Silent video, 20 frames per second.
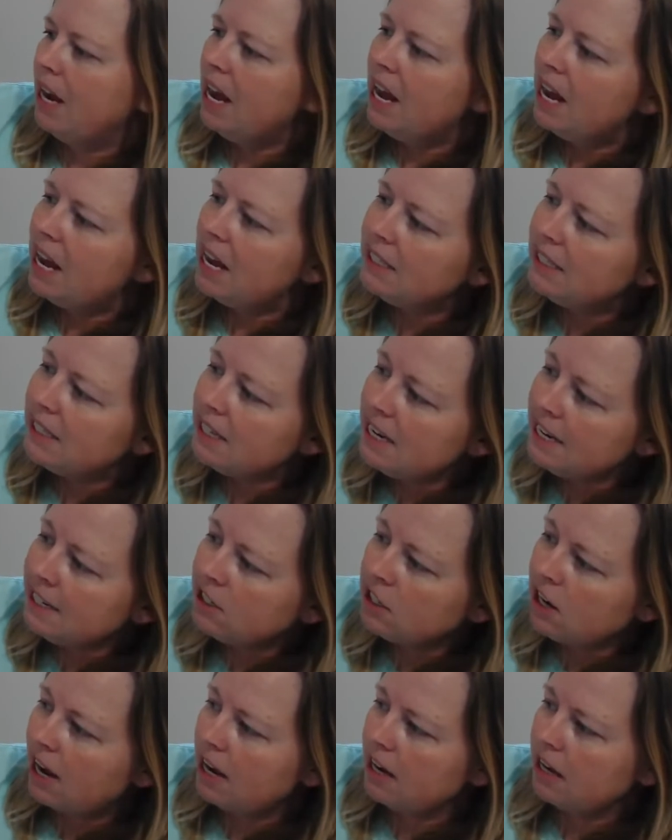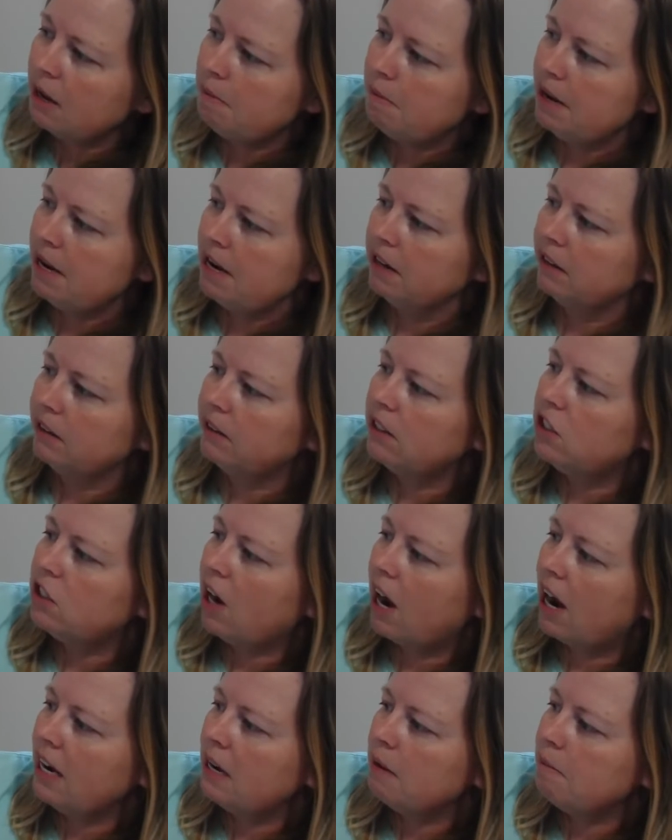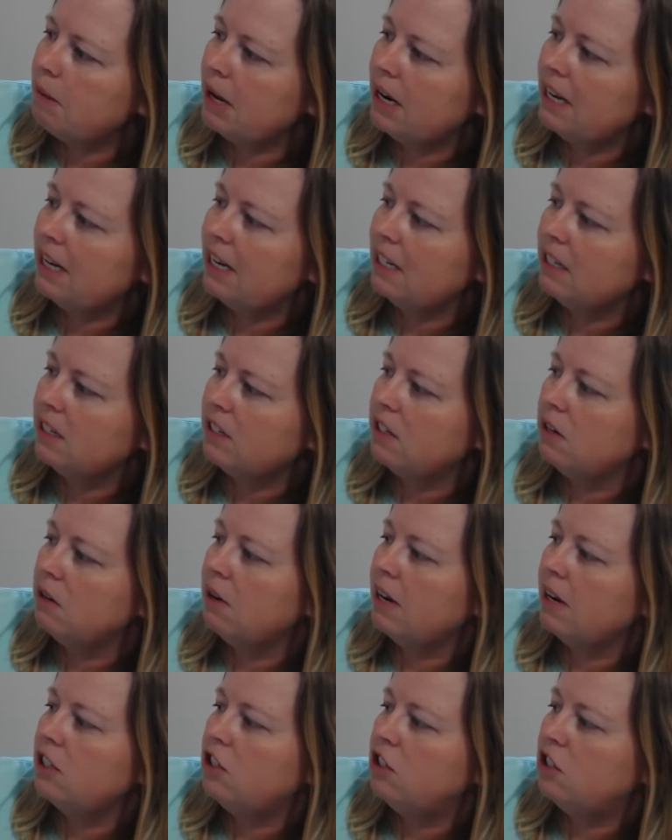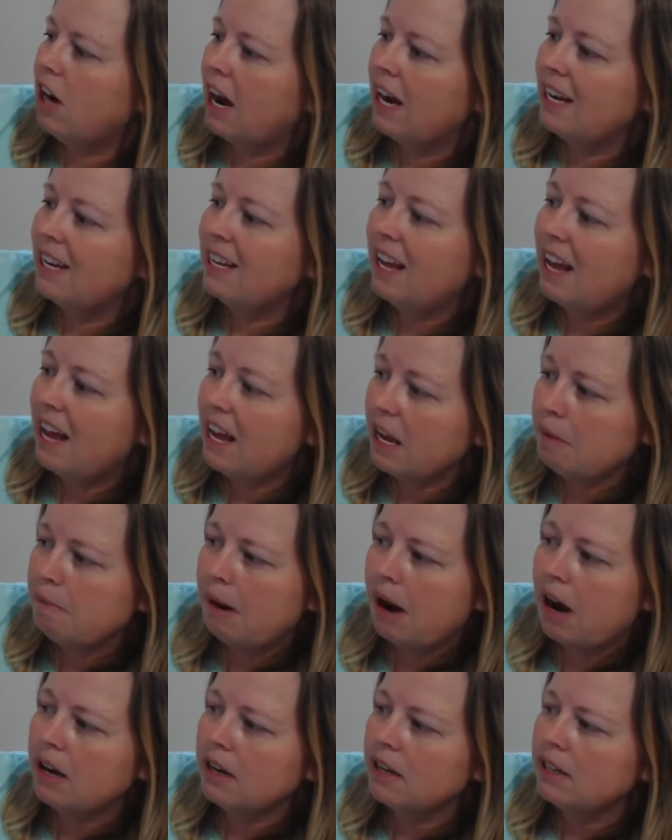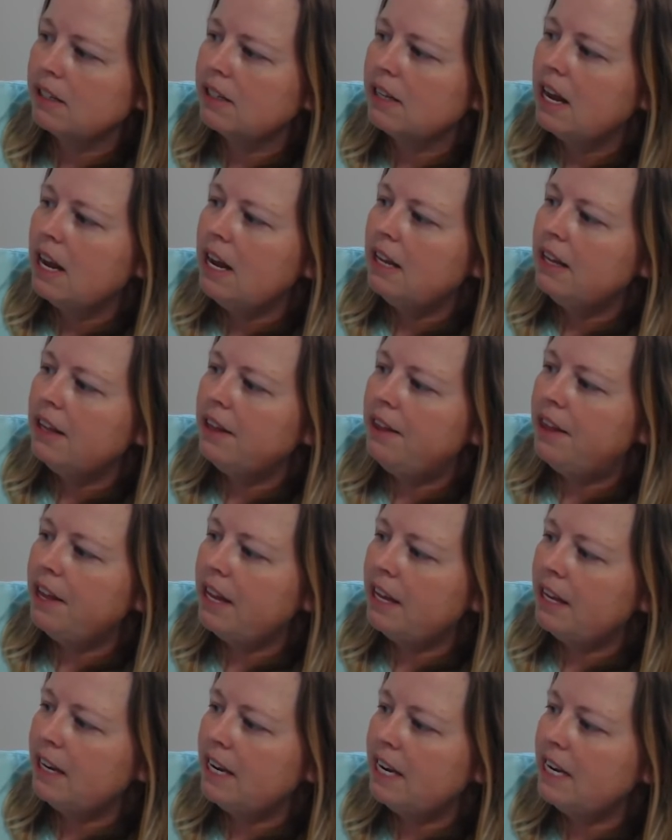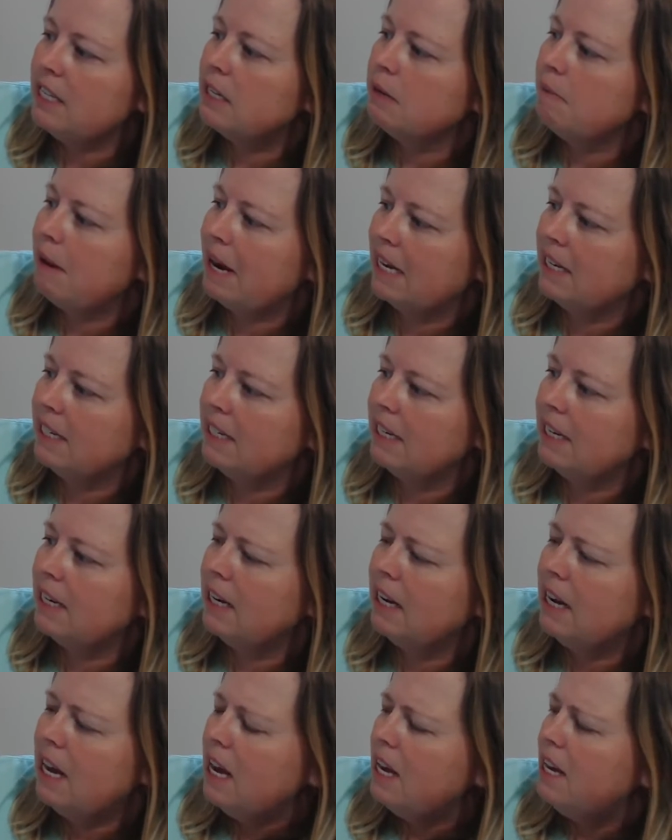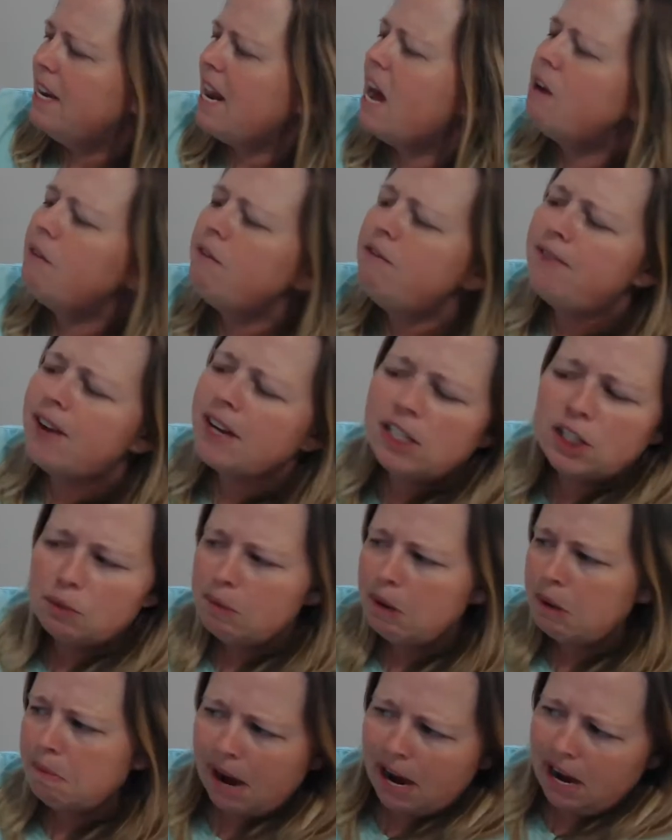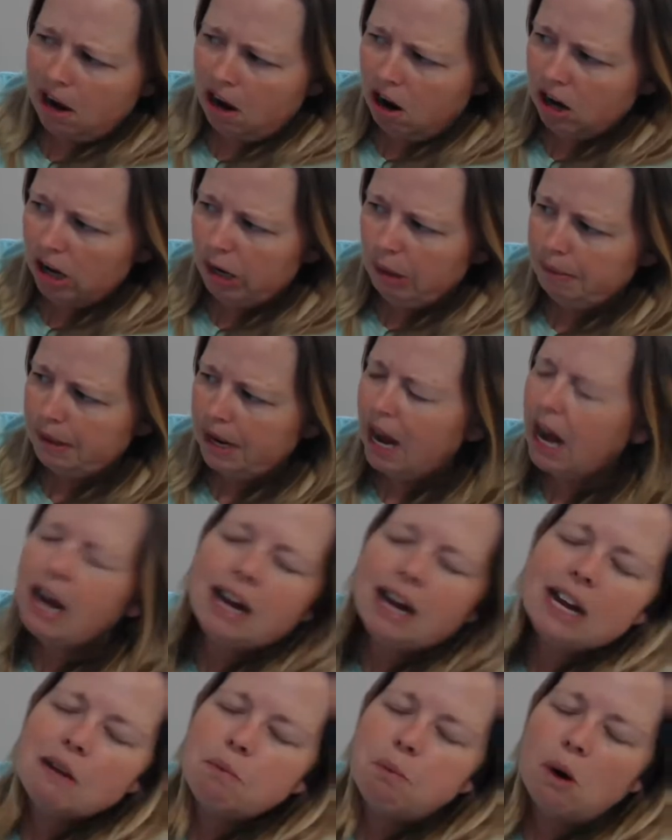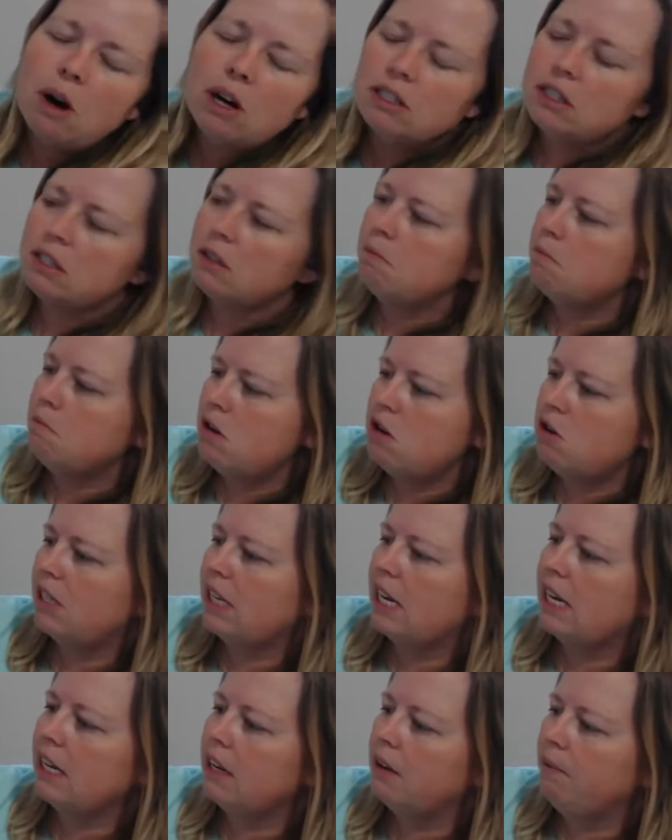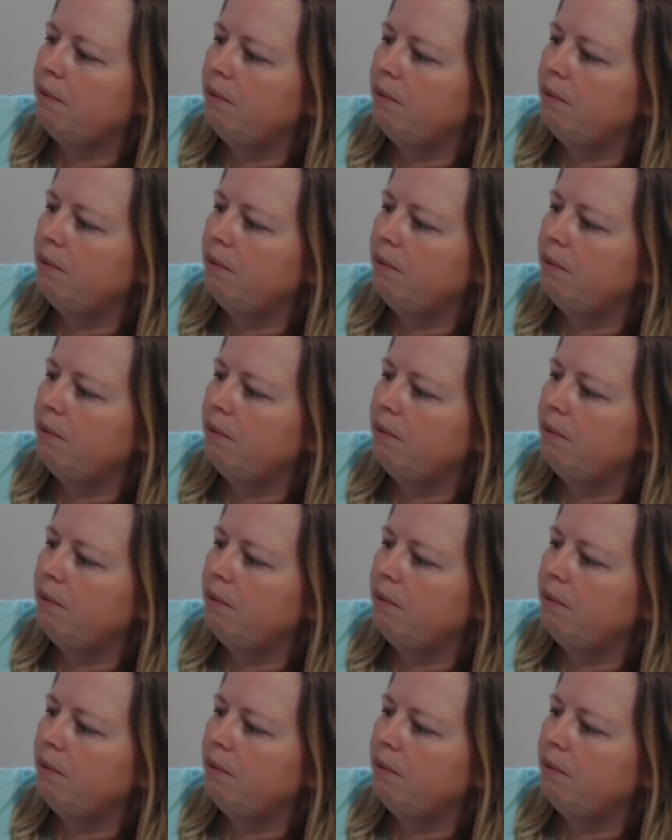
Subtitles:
As each egg appeared, the giant put it into a giant egg box. Then he demanded, "Now fetch me my harp. I want some music."